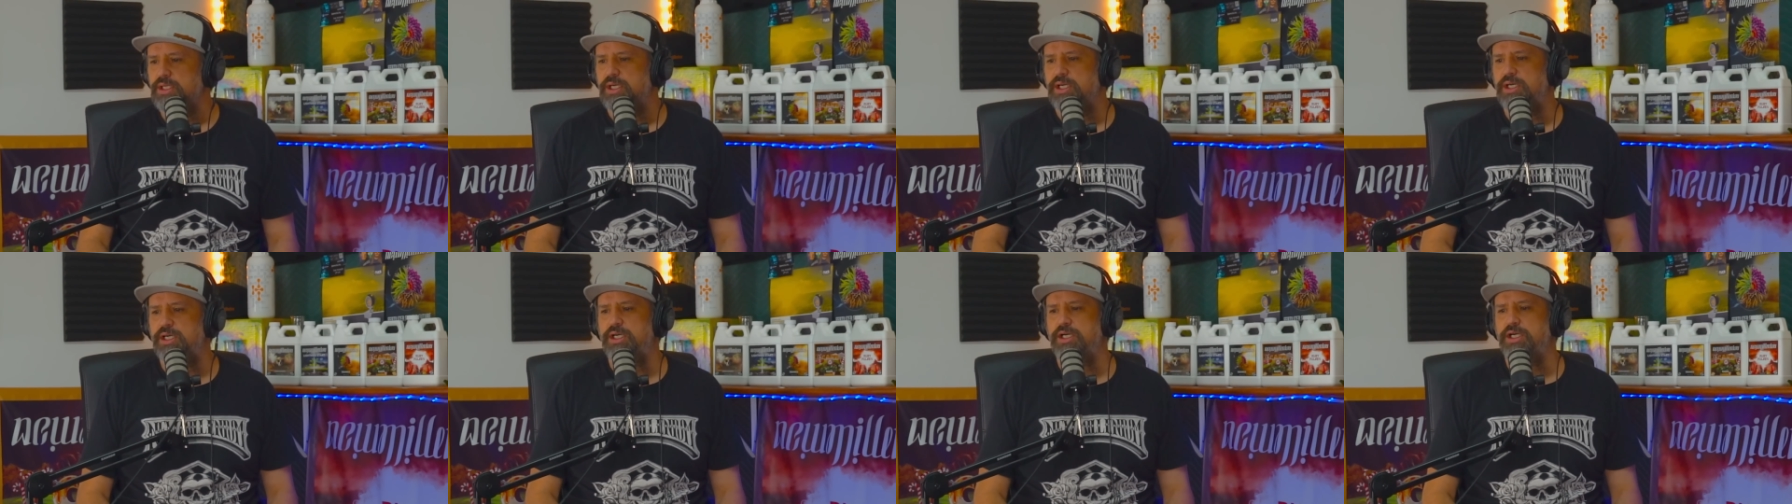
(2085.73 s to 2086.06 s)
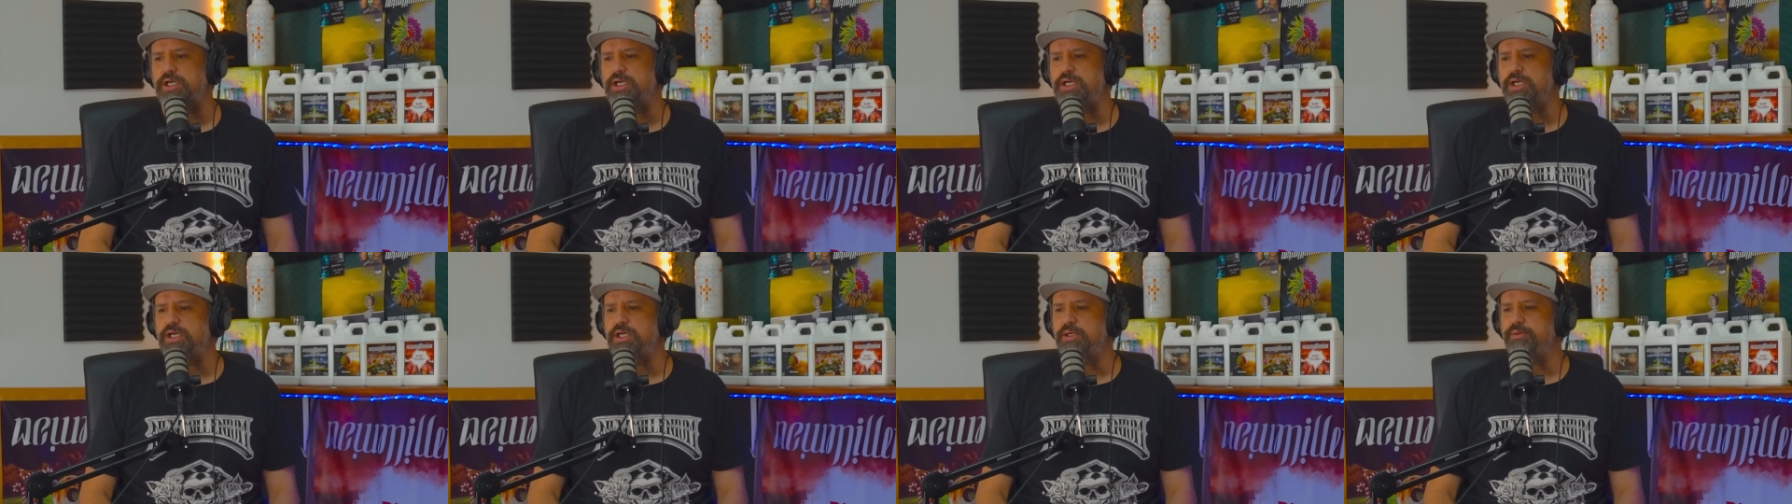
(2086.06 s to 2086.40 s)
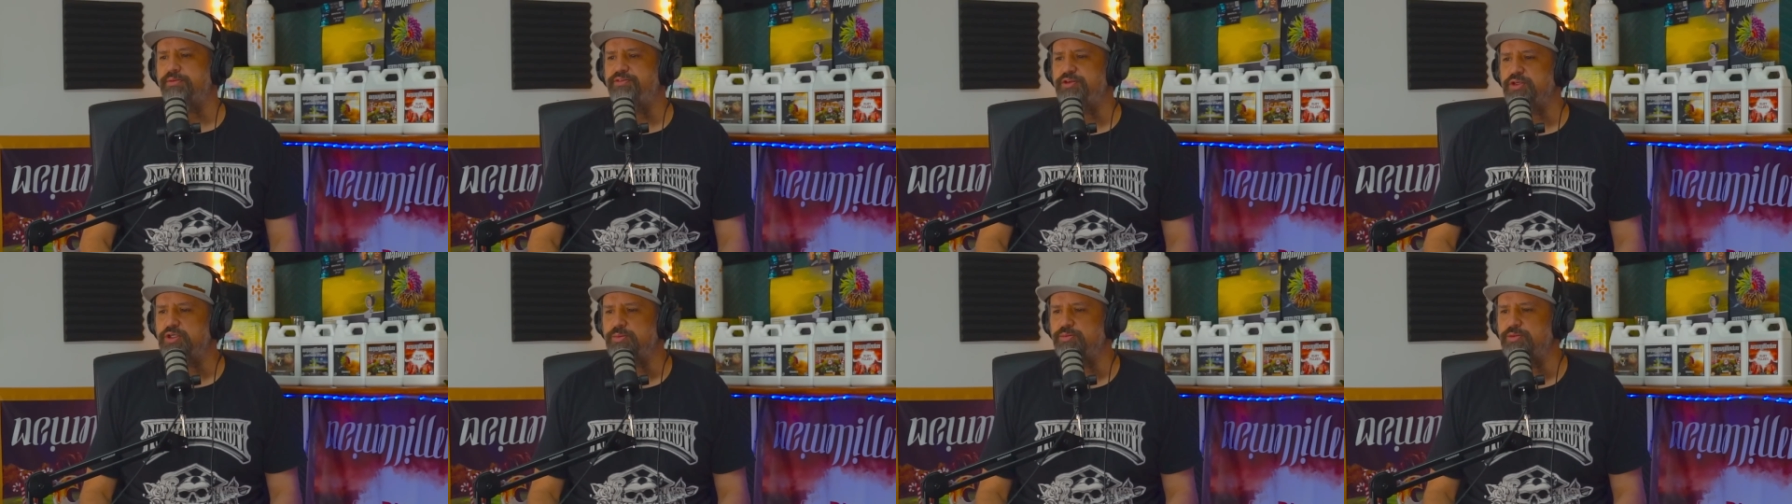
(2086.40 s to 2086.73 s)

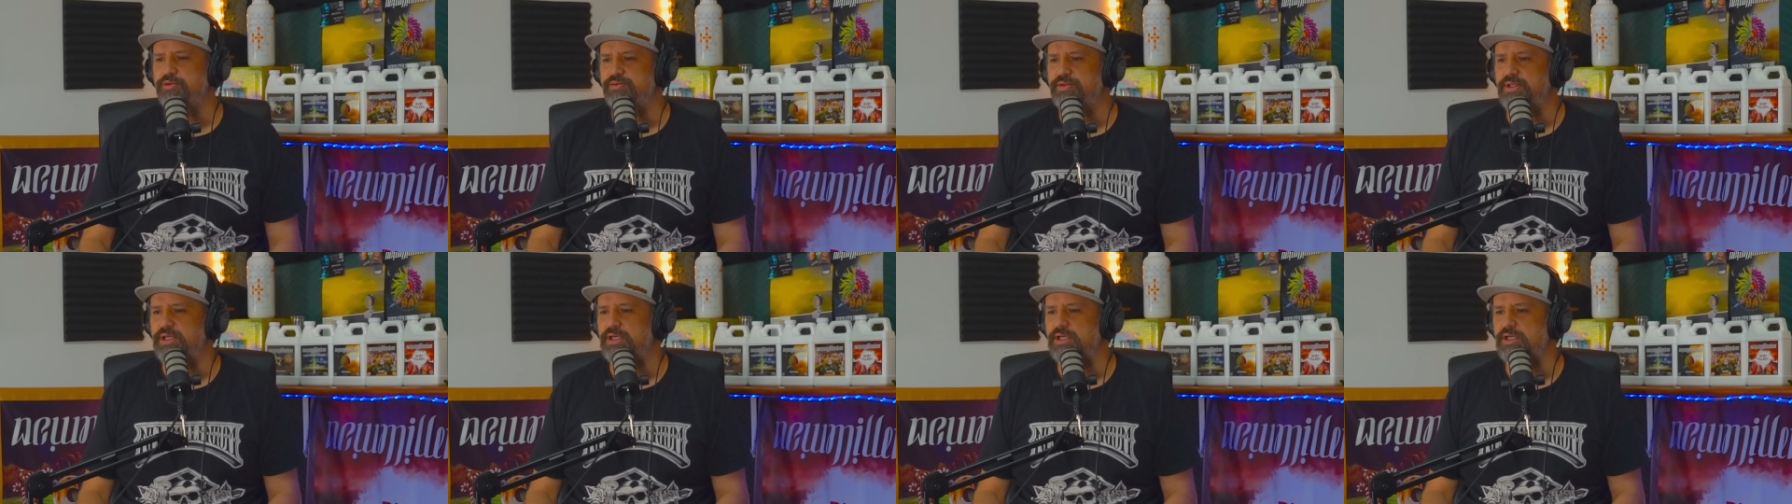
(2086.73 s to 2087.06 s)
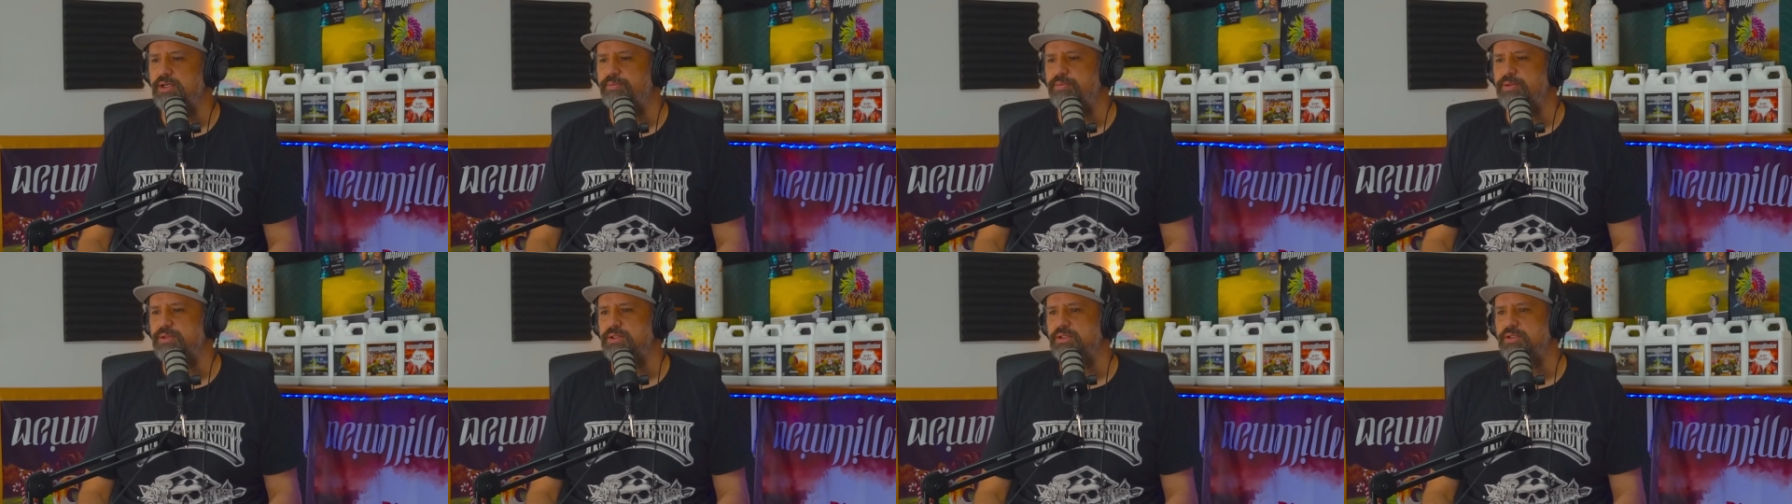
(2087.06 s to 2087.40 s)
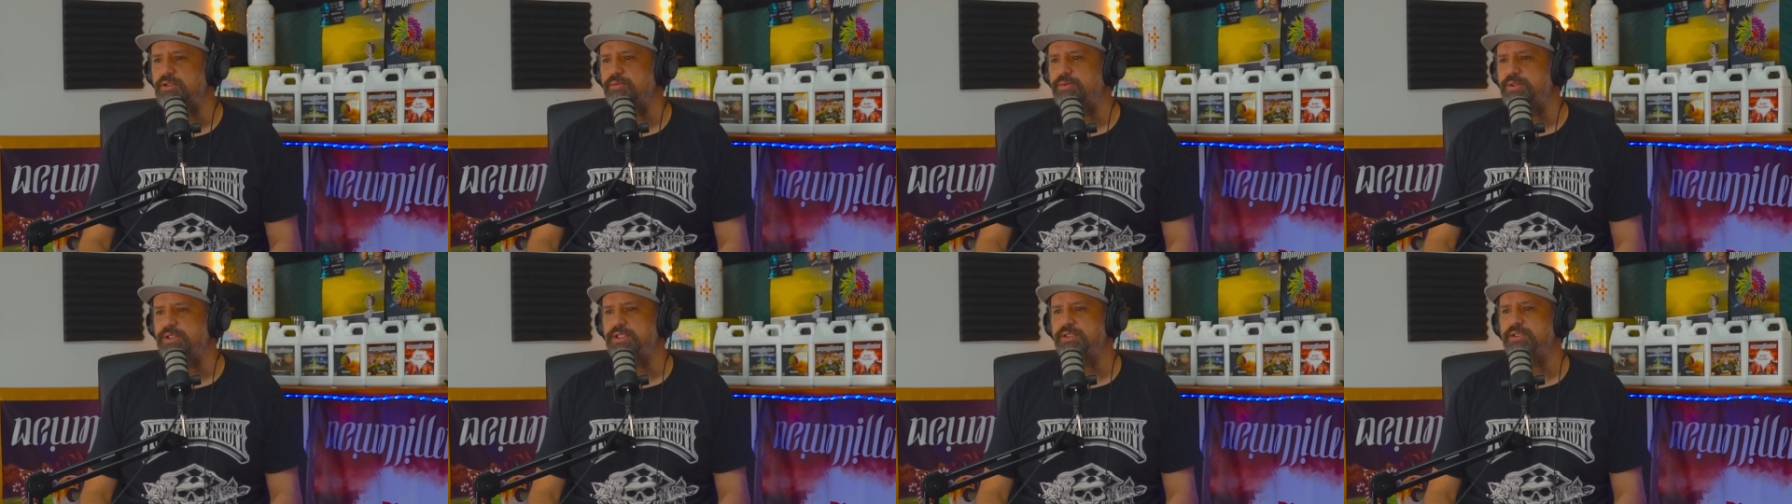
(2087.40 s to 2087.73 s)
If you can move that up a
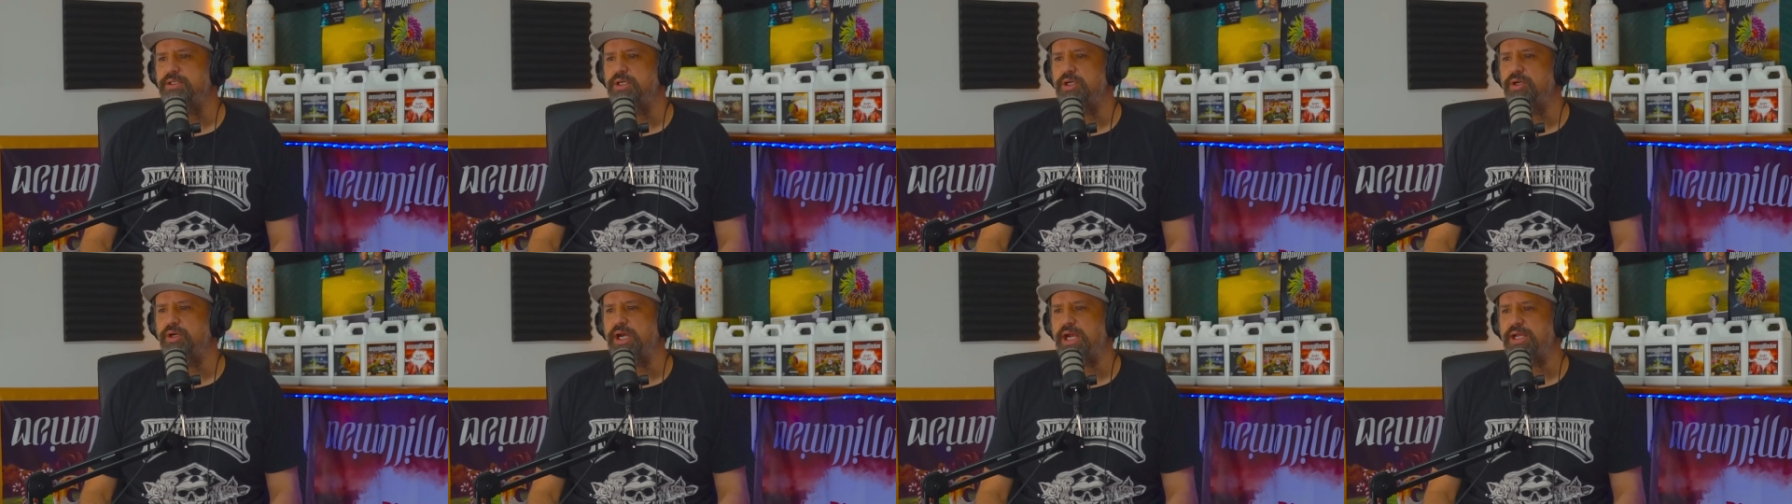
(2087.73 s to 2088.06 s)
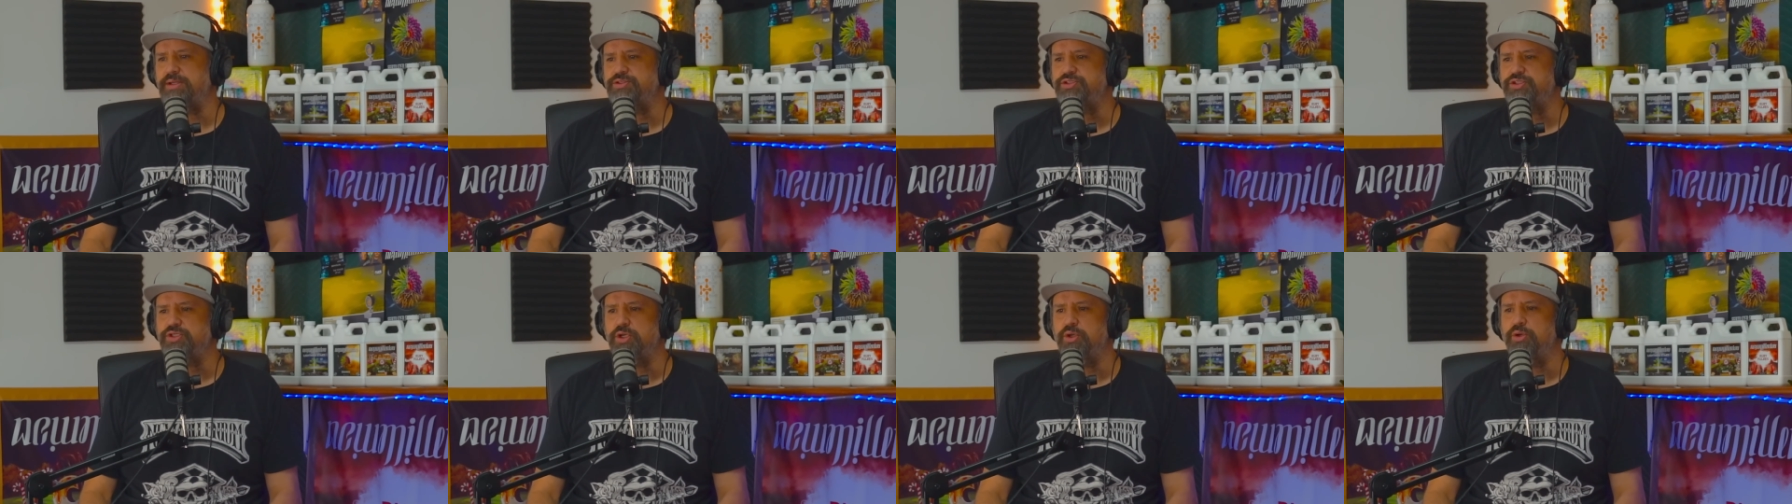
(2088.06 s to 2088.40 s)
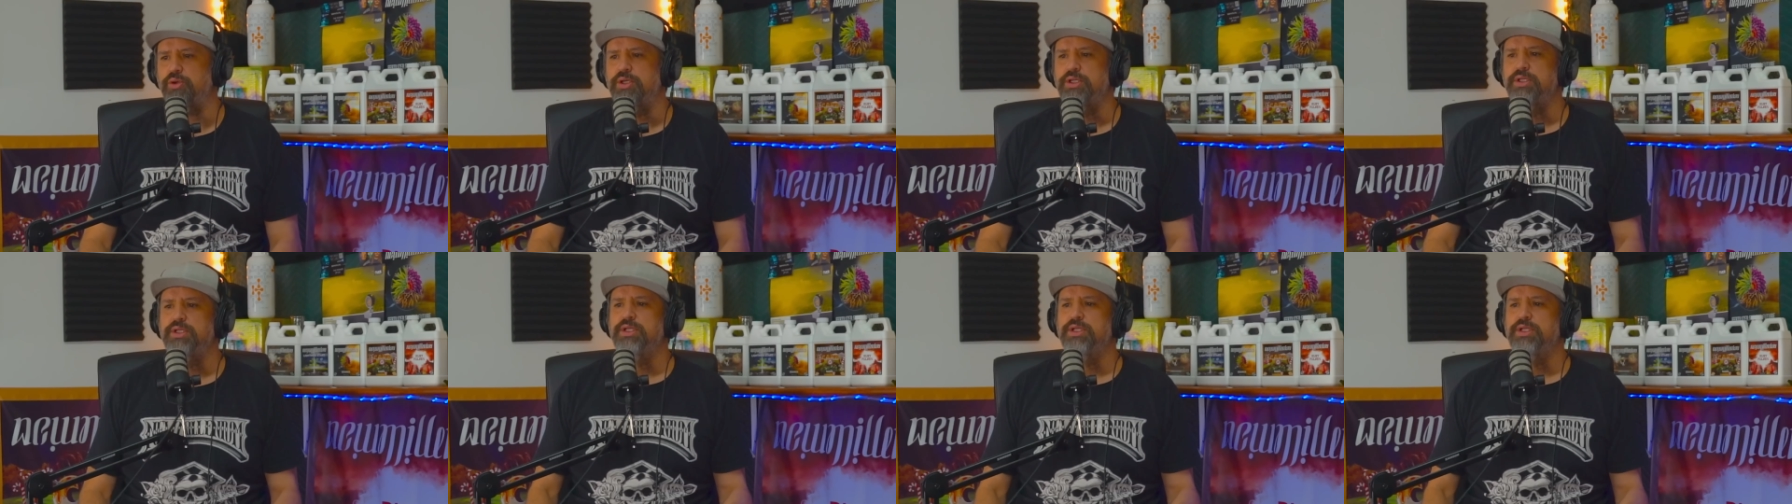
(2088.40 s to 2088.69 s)
little bit. All right, so